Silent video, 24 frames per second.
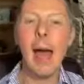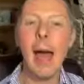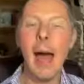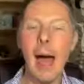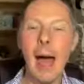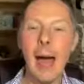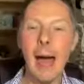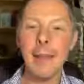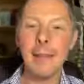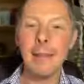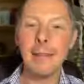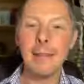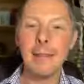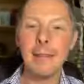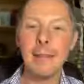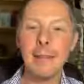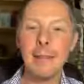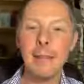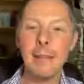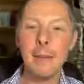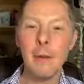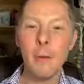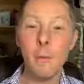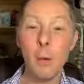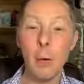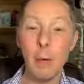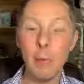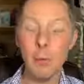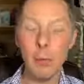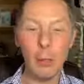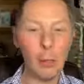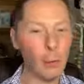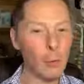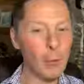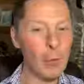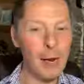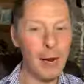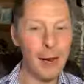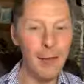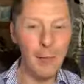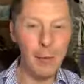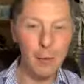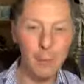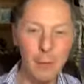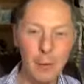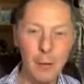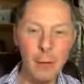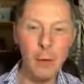And what I'm going to look at in
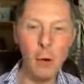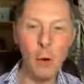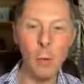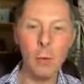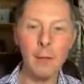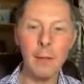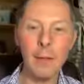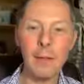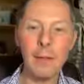this video with